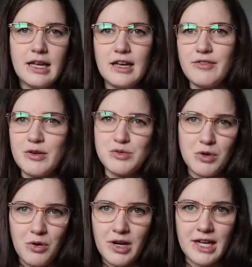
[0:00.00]
if I was
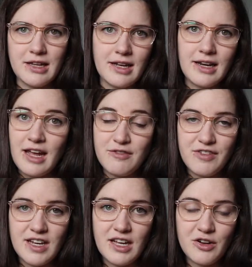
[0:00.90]
recording like a night
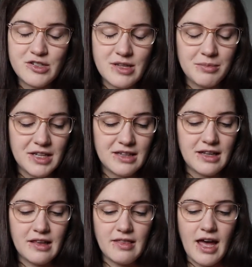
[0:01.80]
feeding or something
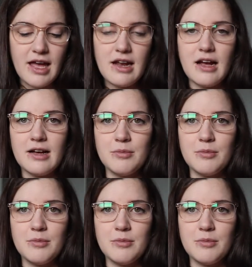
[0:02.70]
like that,